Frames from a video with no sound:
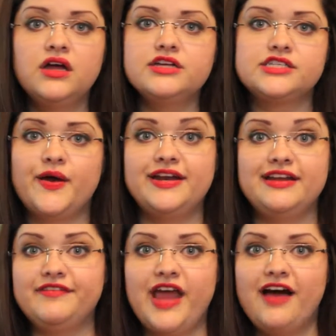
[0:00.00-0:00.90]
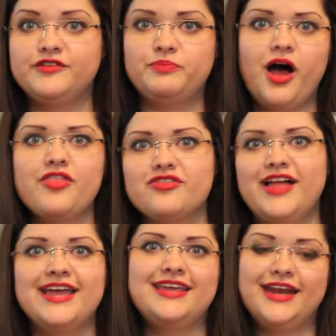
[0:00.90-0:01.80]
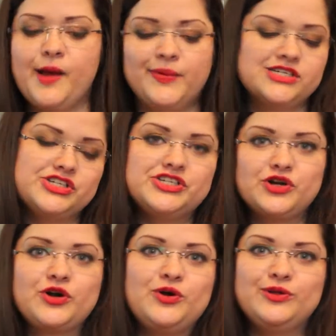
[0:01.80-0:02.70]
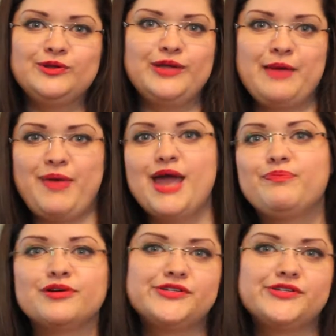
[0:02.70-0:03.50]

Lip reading: So I didn't even have to bother like getting a bunch of paper